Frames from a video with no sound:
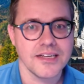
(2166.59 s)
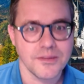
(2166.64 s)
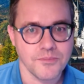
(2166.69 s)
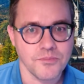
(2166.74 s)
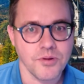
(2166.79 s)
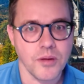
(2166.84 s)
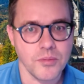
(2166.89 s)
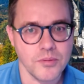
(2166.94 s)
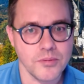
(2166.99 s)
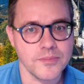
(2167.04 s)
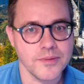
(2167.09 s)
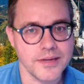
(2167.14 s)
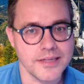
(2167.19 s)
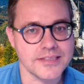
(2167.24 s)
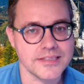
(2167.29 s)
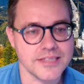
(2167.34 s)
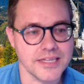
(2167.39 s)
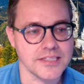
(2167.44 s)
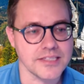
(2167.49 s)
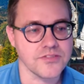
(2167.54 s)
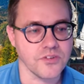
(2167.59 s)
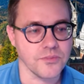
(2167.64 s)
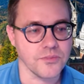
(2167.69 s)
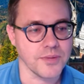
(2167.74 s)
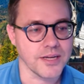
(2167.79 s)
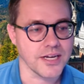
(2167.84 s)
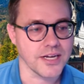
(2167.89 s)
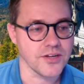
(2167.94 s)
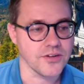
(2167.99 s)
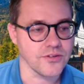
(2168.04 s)
Probably makes sense for me
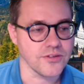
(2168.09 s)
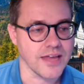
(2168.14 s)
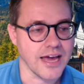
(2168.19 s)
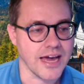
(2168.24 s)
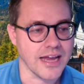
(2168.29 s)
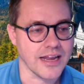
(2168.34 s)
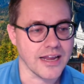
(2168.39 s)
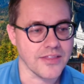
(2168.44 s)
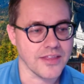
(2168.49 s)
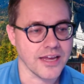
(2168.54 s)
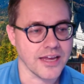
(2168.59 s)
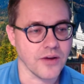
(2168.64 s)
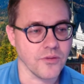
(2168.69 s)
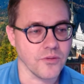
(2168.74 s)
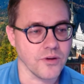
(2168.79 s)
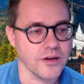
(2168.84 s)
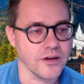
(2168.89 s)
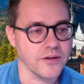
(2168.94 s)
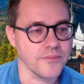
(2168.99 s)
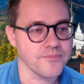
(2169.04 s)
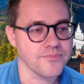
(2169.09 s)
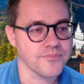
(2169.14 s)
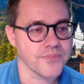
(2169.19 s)
to do that. I think I will.